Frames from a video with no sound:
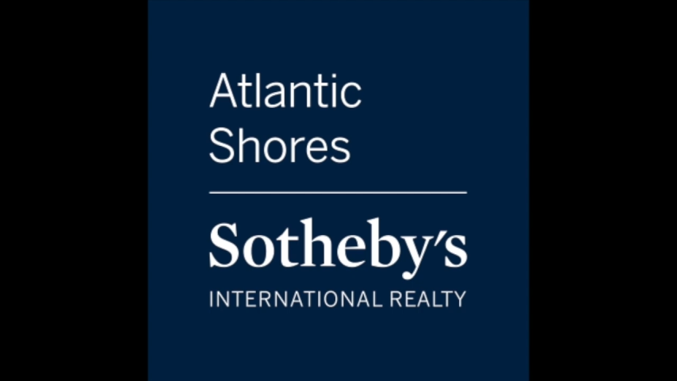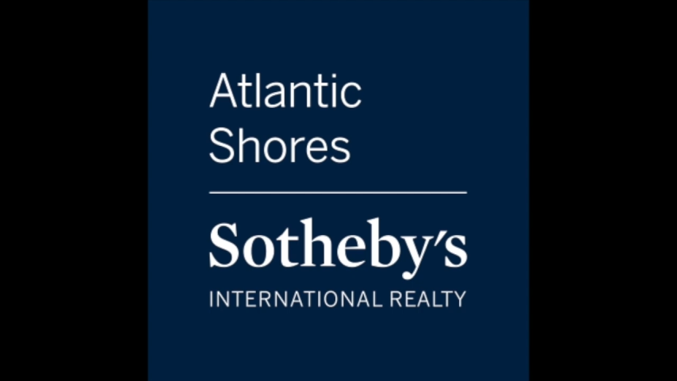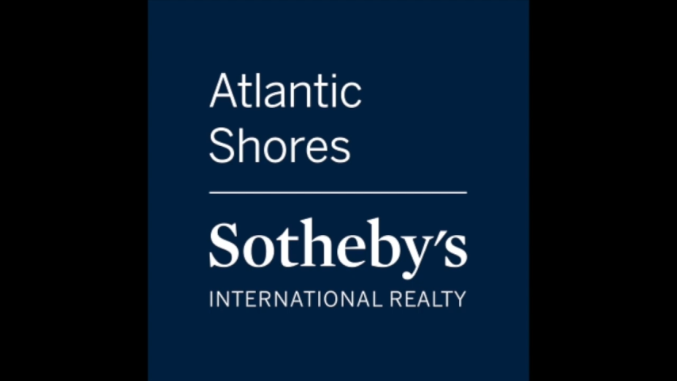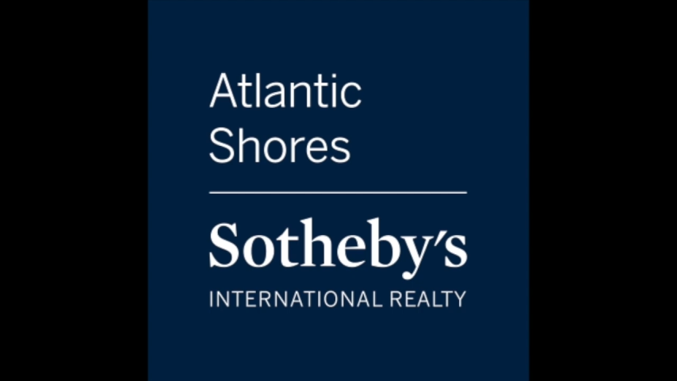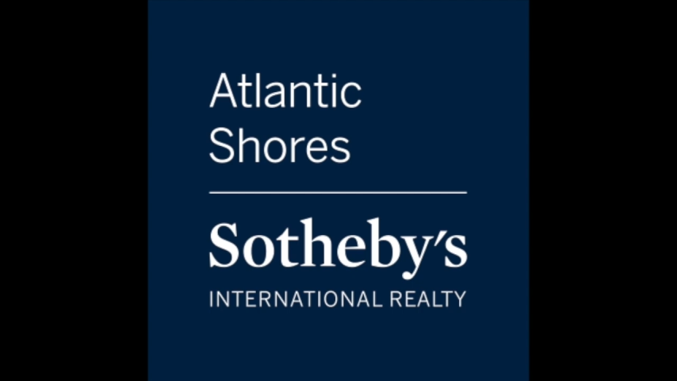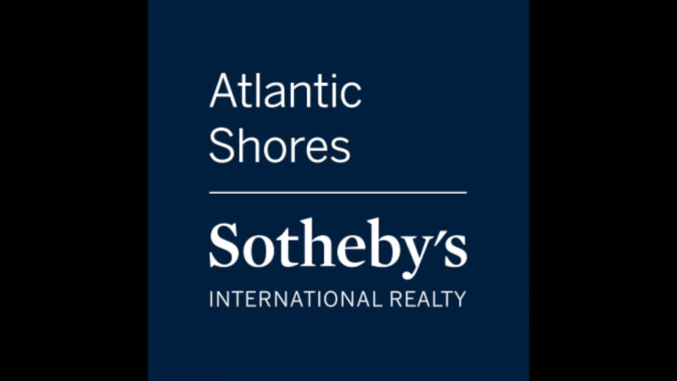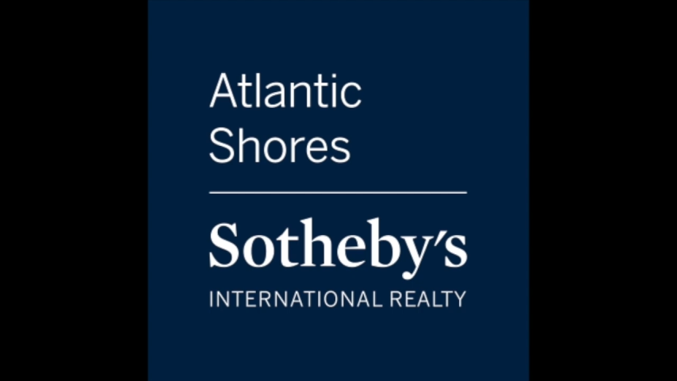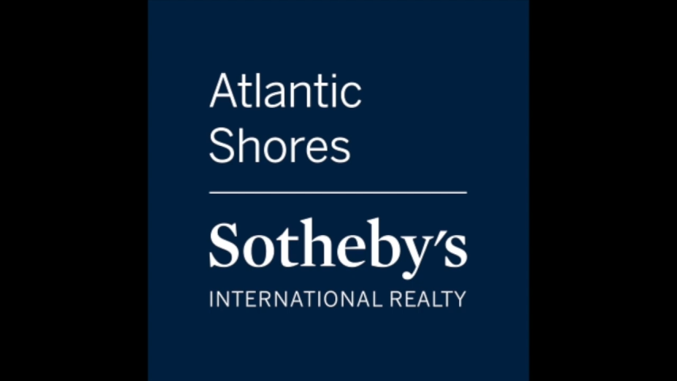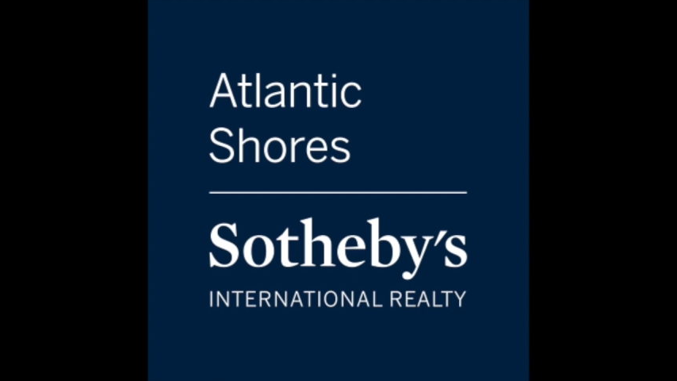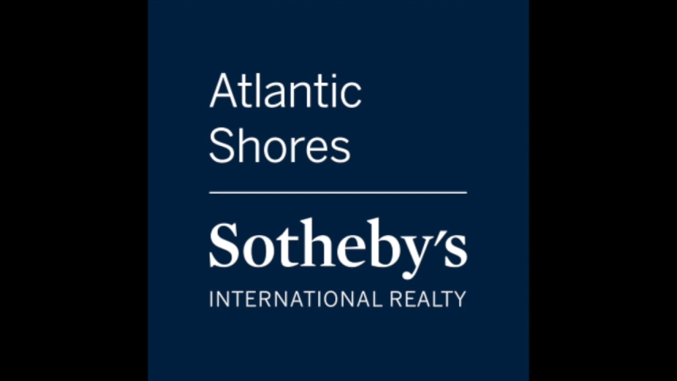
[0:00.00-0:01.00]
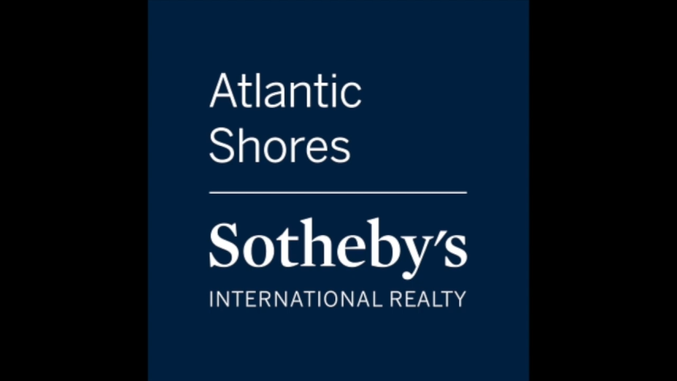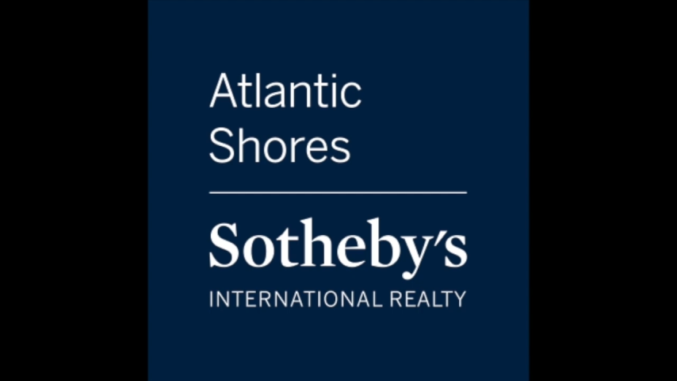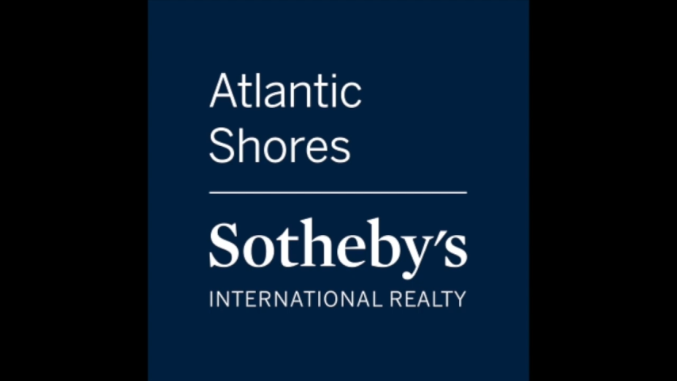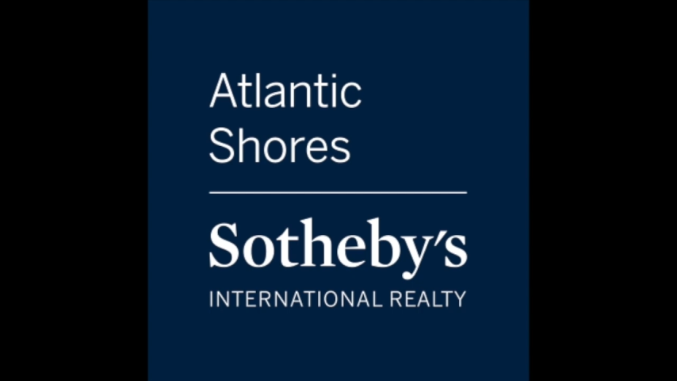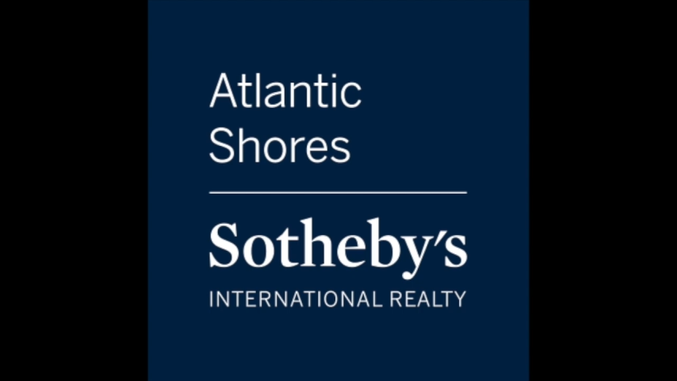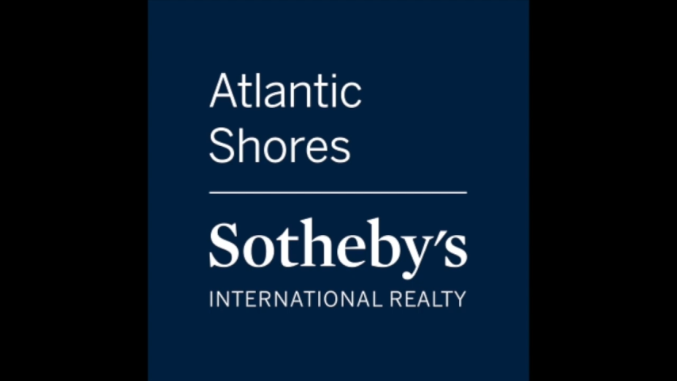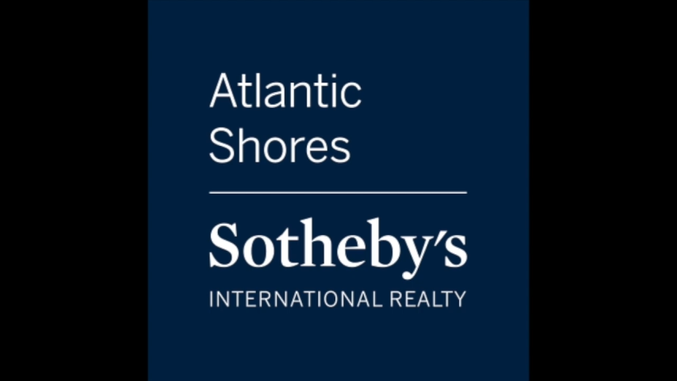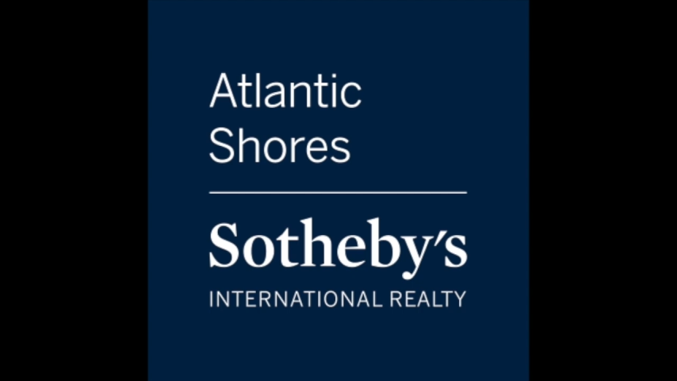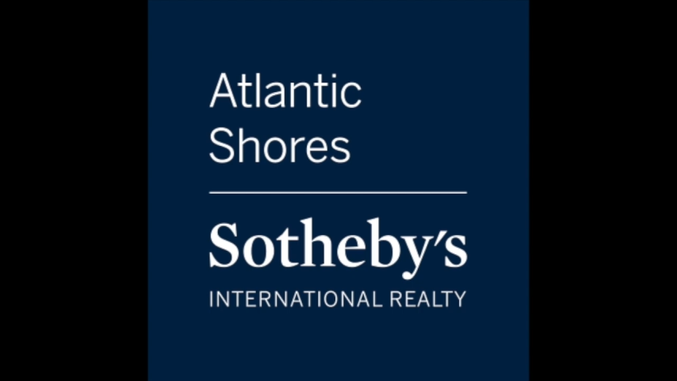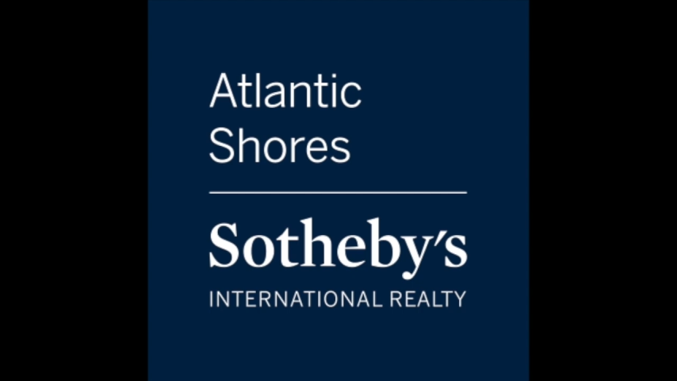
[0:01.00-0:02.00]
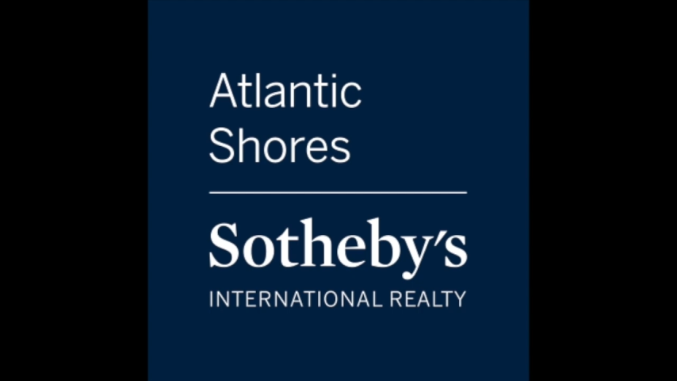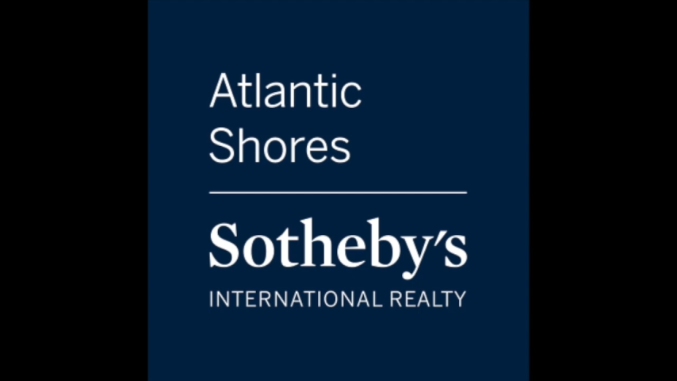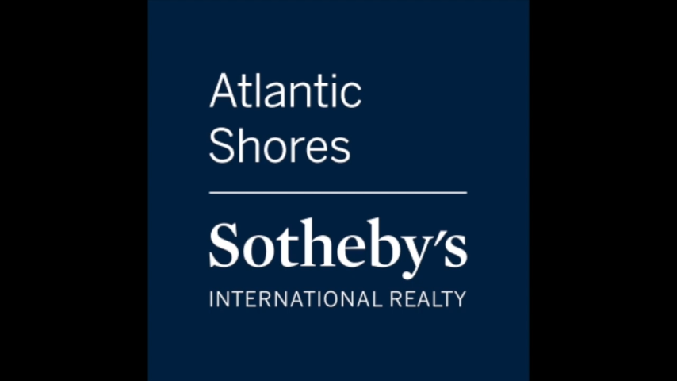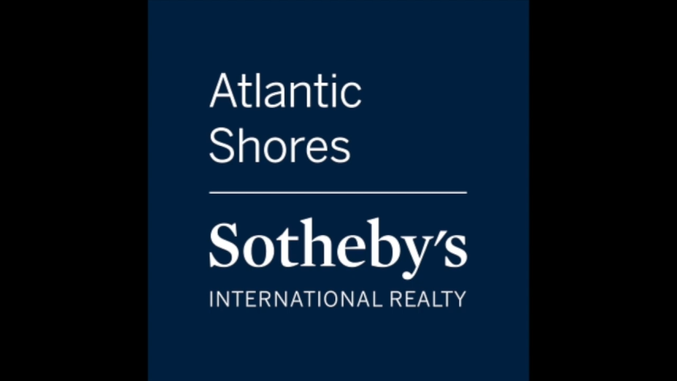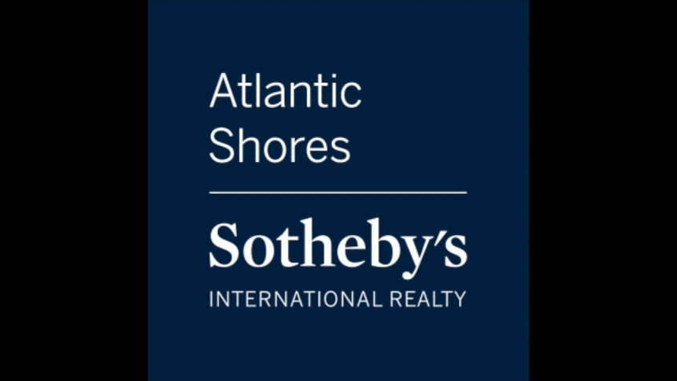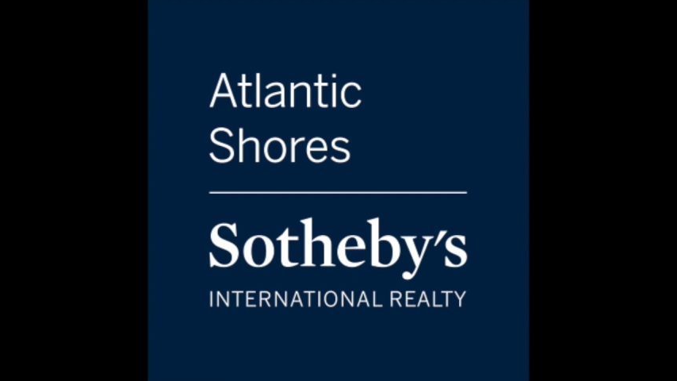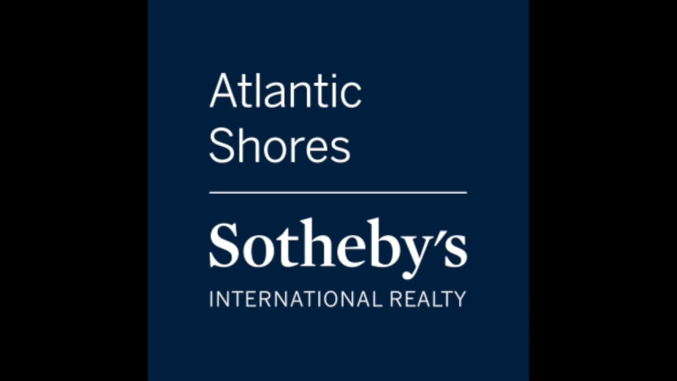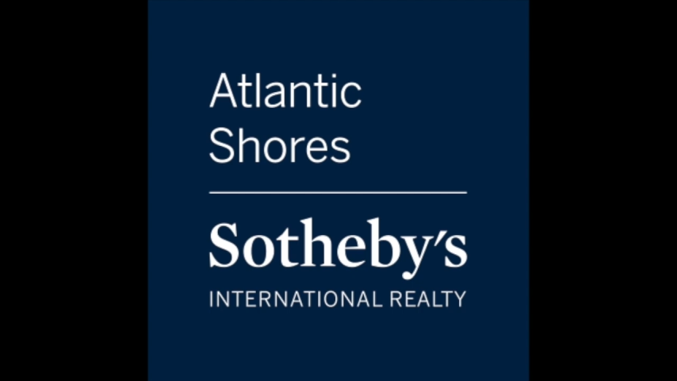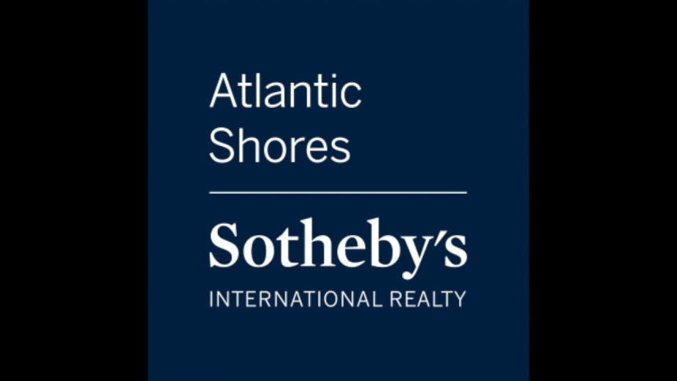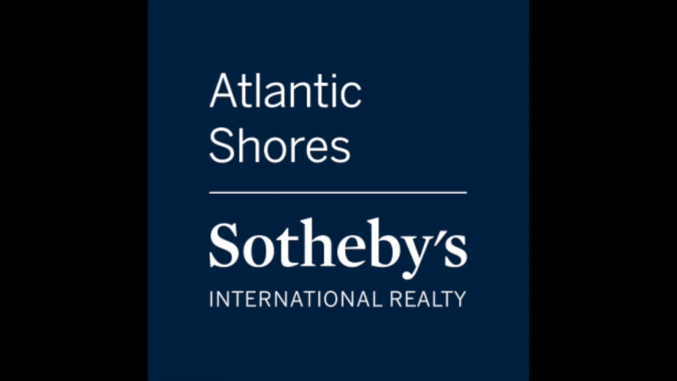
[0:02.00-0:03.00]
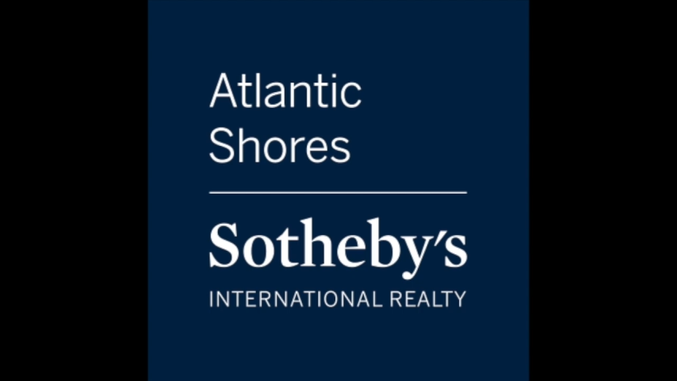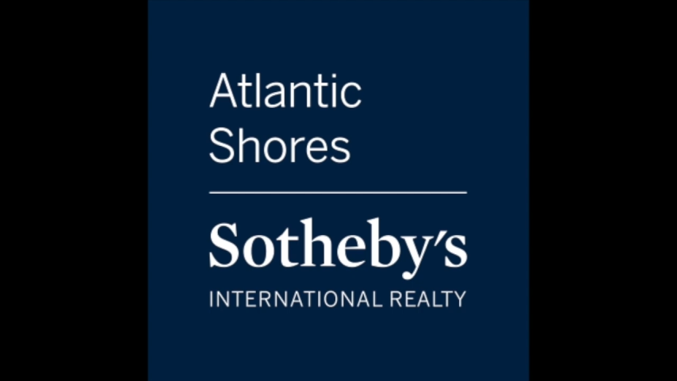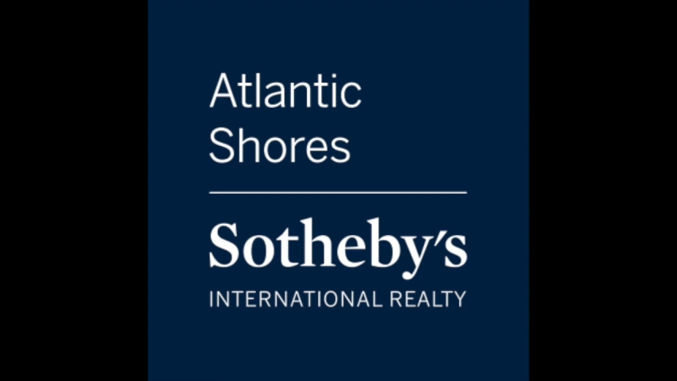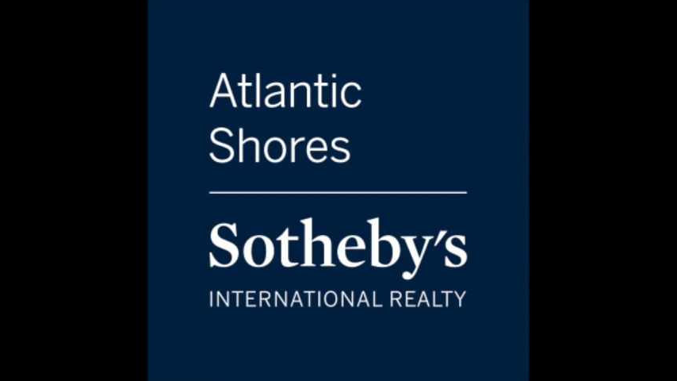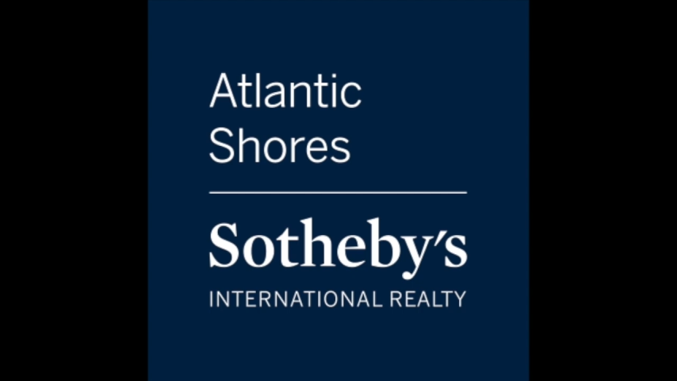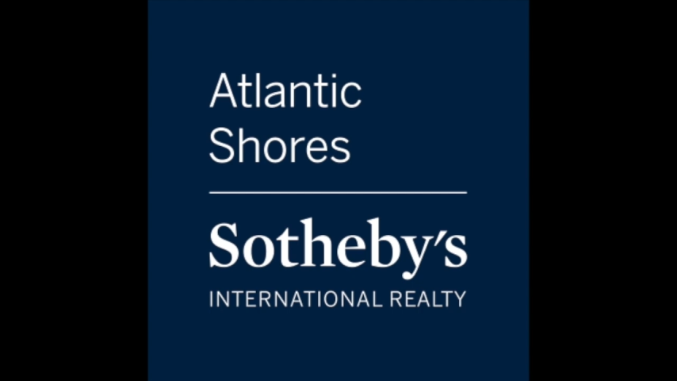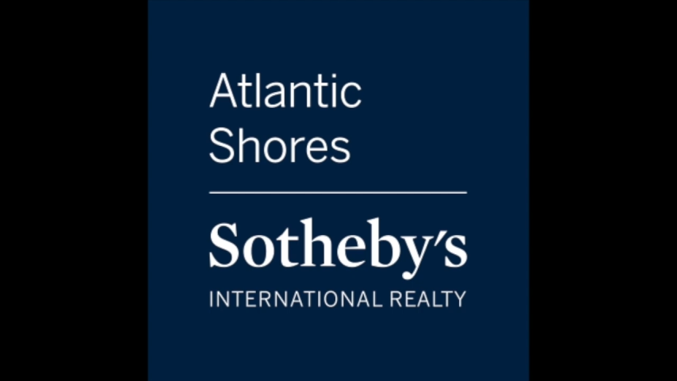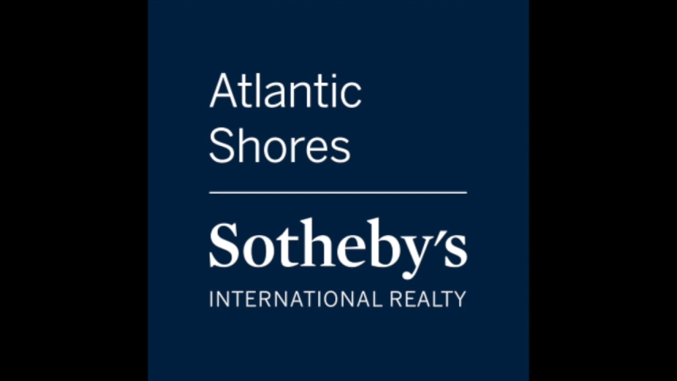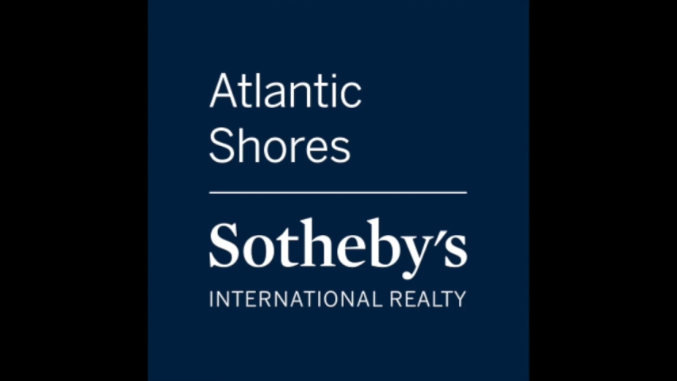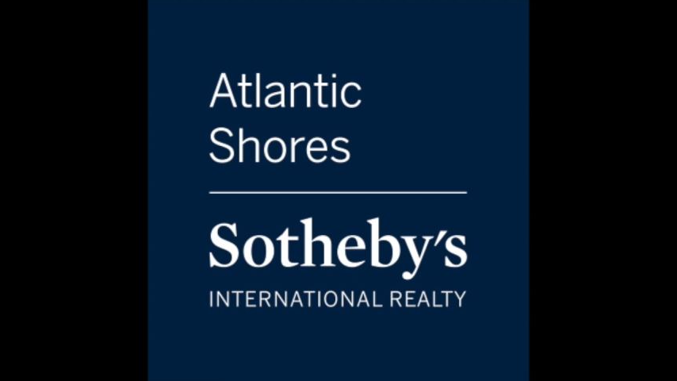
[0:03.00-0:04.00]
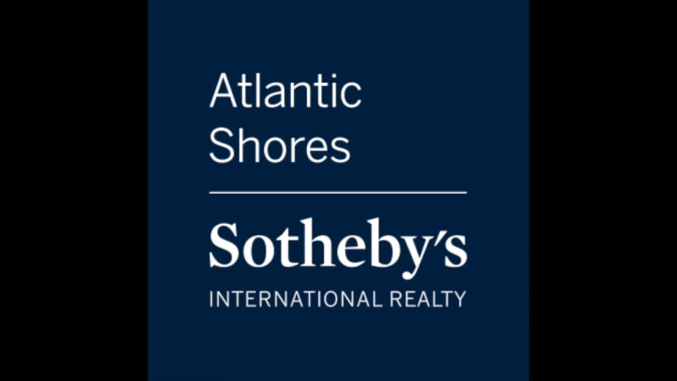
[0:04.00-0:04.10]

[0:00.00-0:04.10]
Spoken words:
No face is visible, so there are no lips to read.